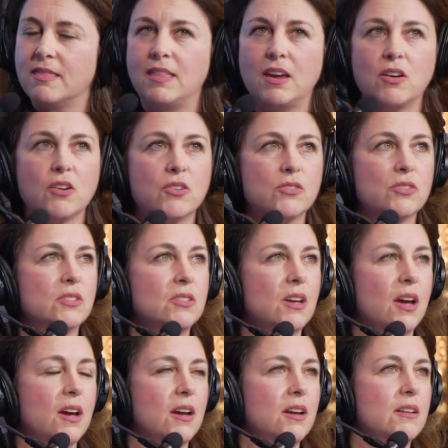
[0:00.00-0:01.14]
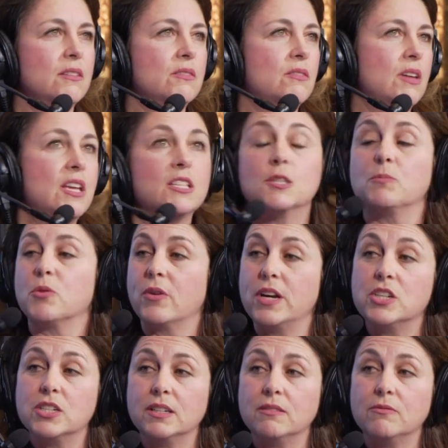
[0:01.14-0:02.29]
there's
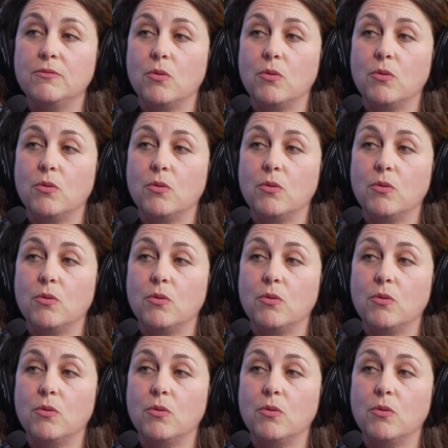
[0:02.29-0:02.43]
inspiration